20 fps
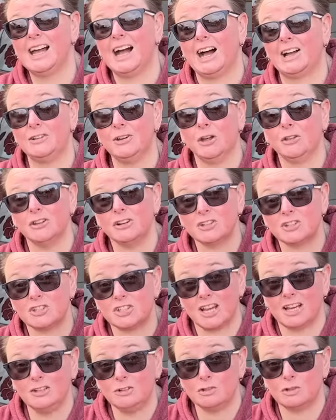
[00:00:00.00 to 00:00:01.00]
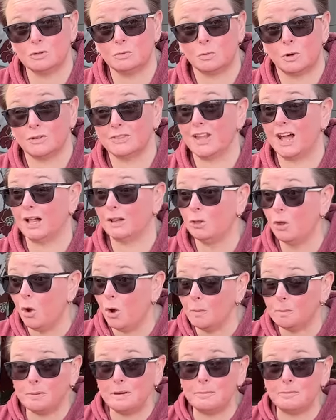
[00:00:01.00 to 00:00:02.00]
Another essential one that a lot
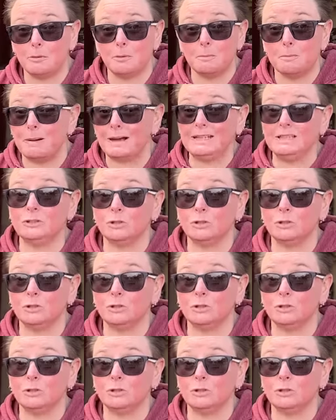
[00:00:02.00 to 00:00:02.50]
of people might